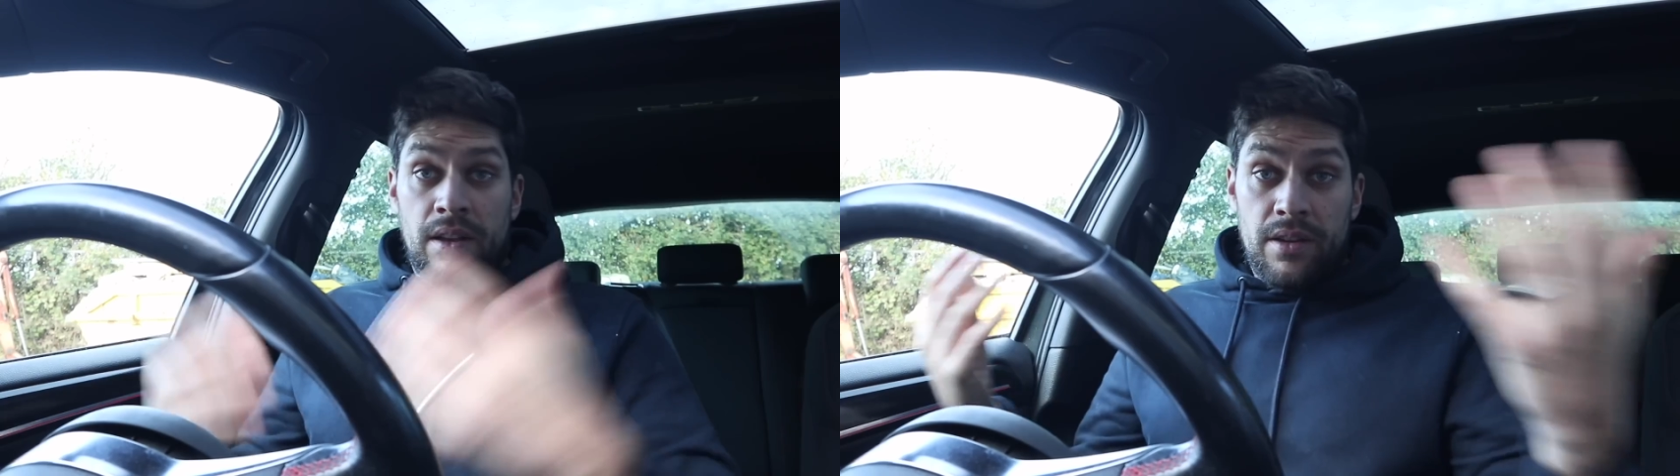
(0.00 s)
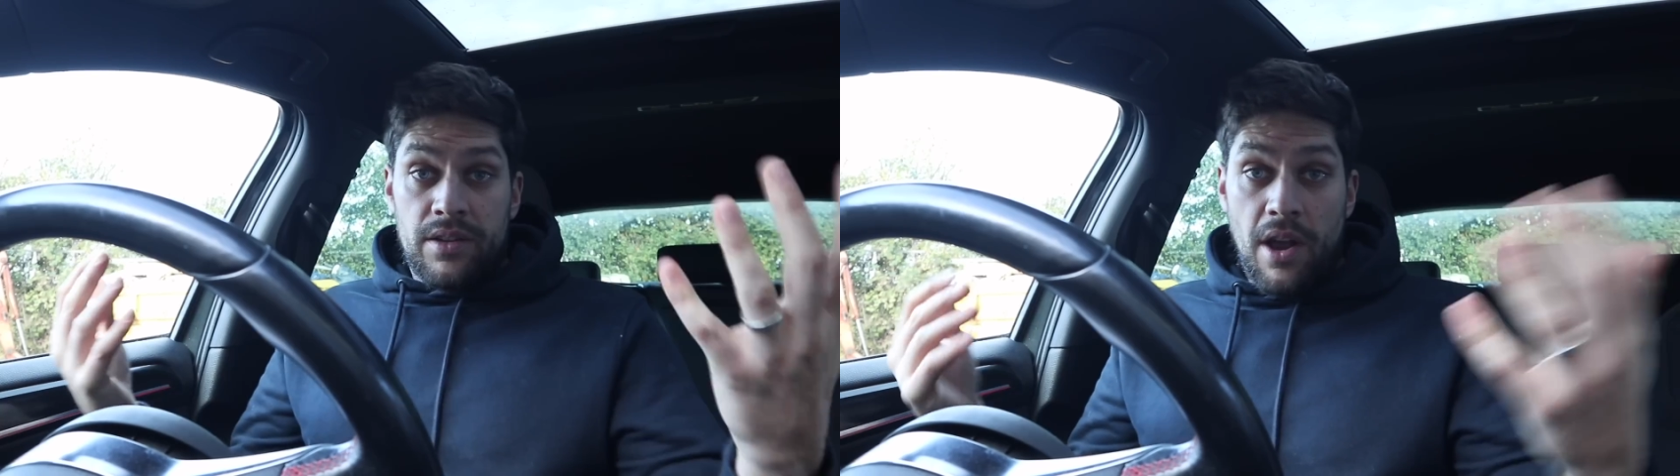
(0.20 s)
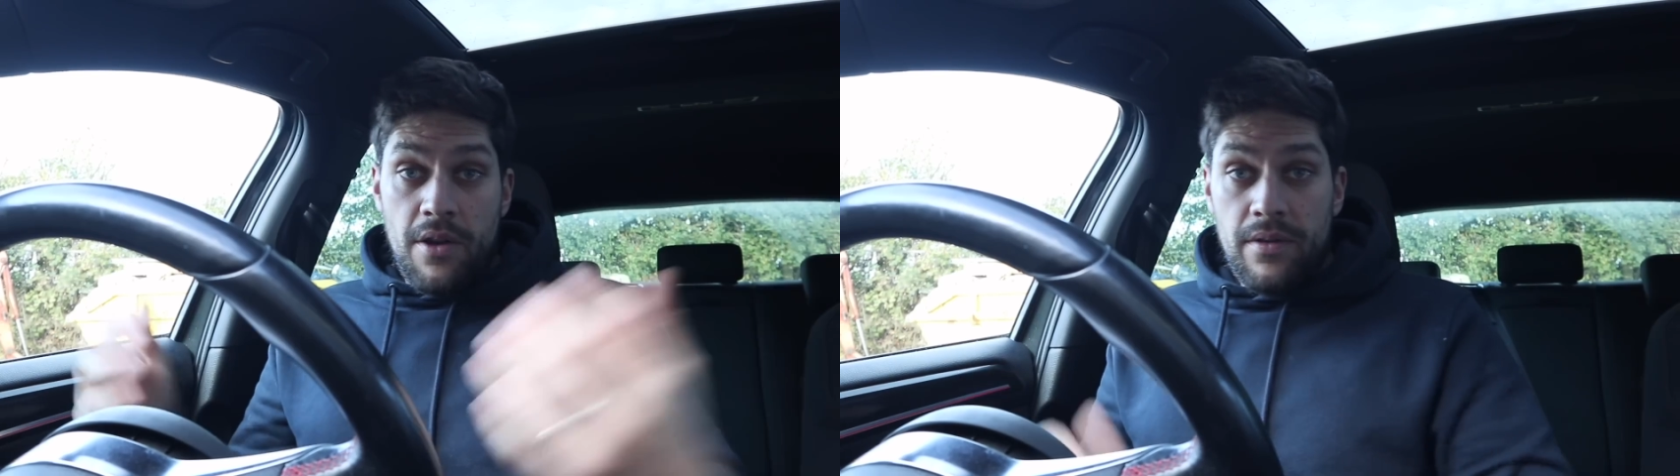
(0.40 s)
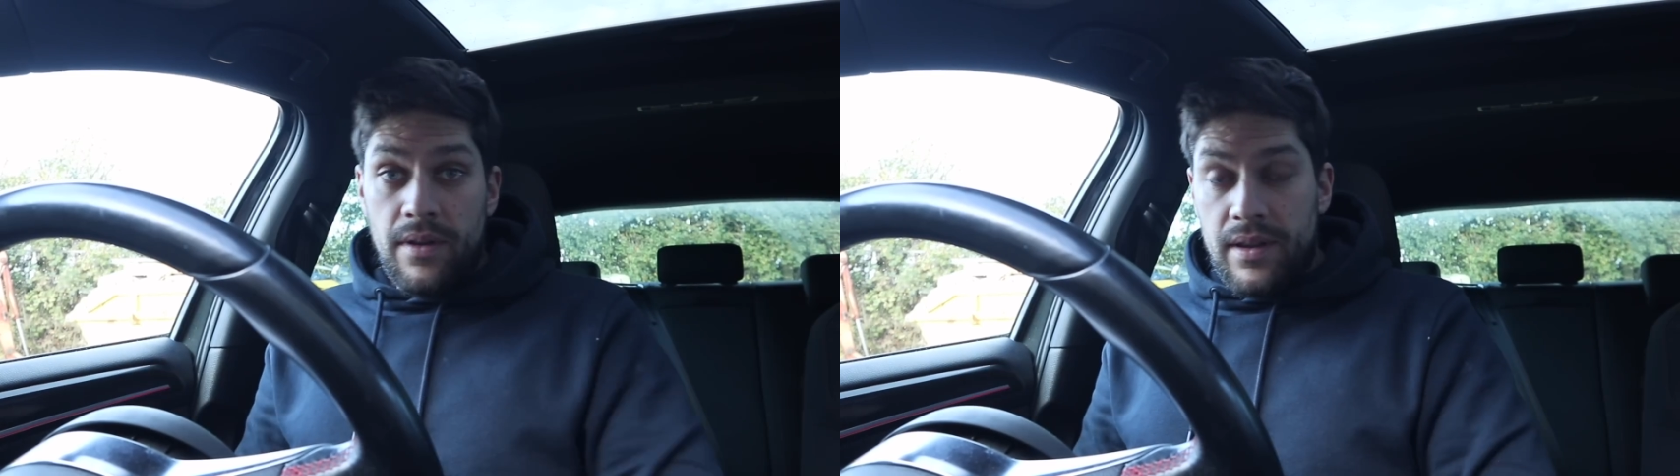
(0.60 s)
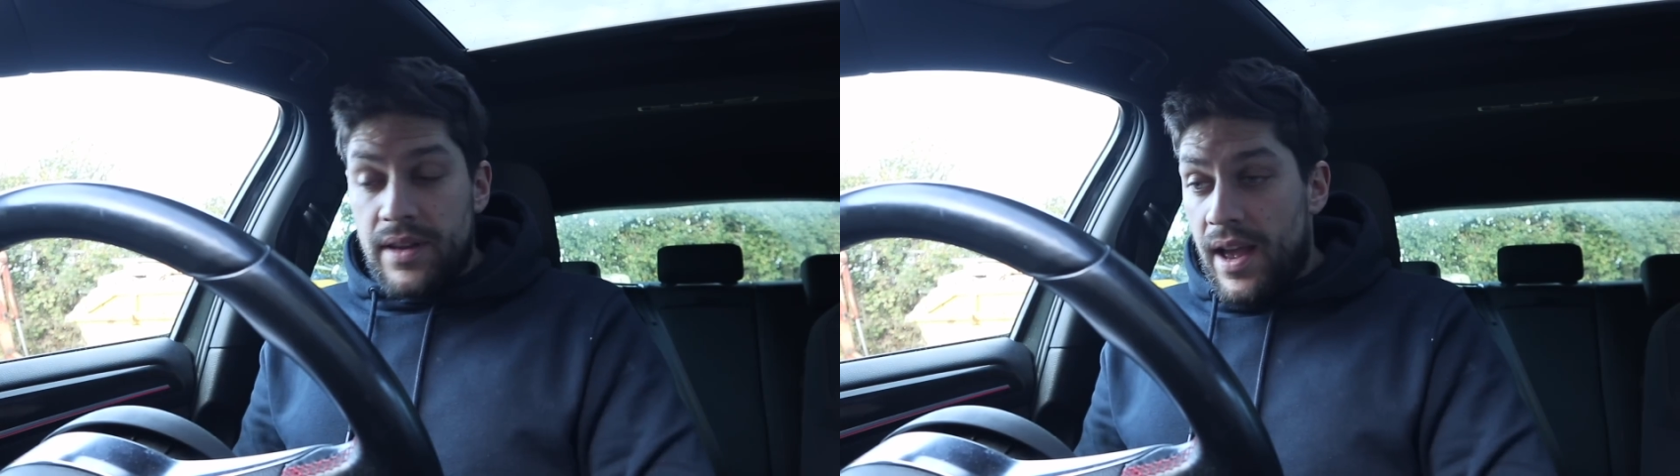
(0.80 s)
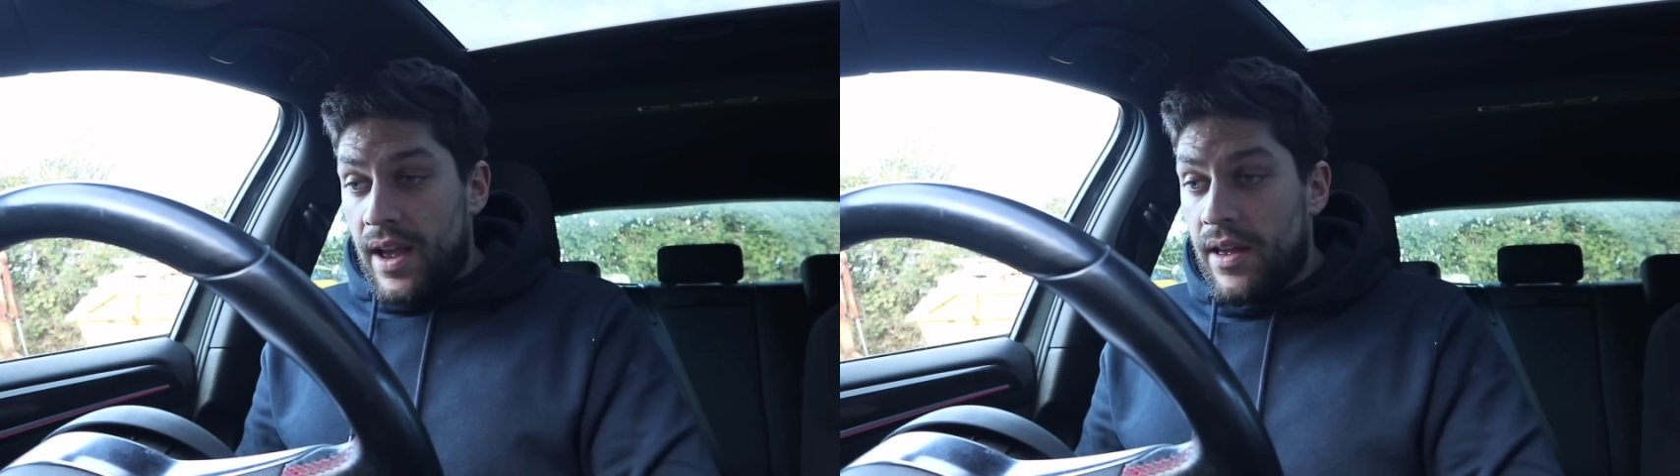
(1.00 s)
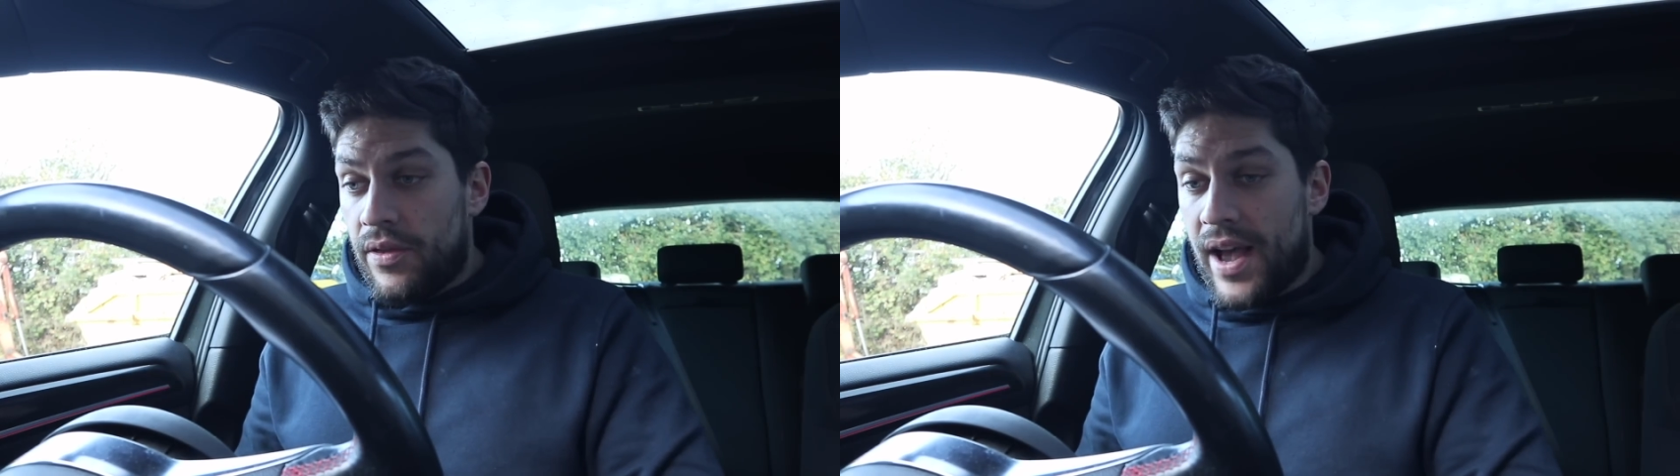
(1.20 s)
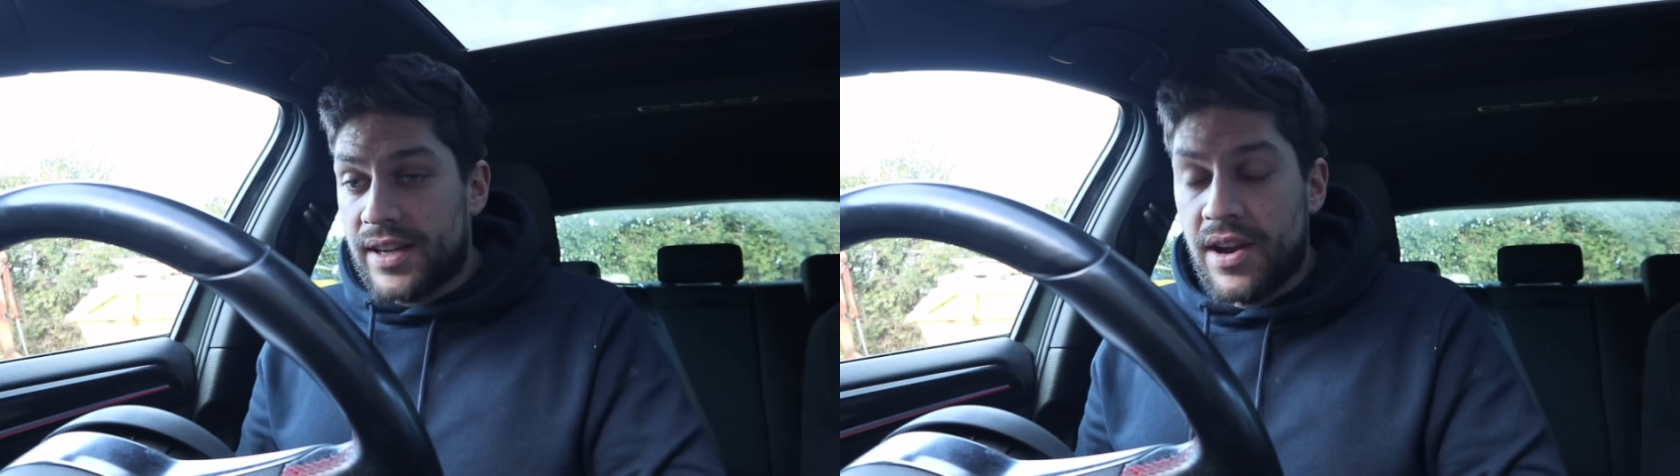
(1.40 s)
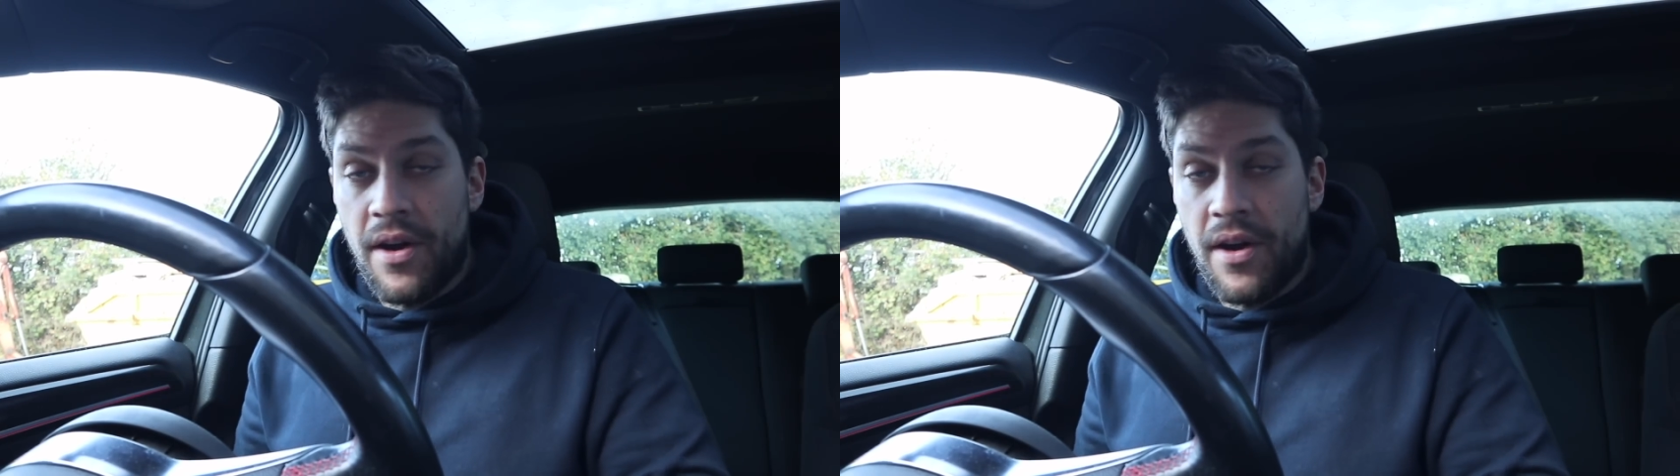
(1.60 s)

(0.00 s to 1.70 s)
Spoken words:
So yeah, that's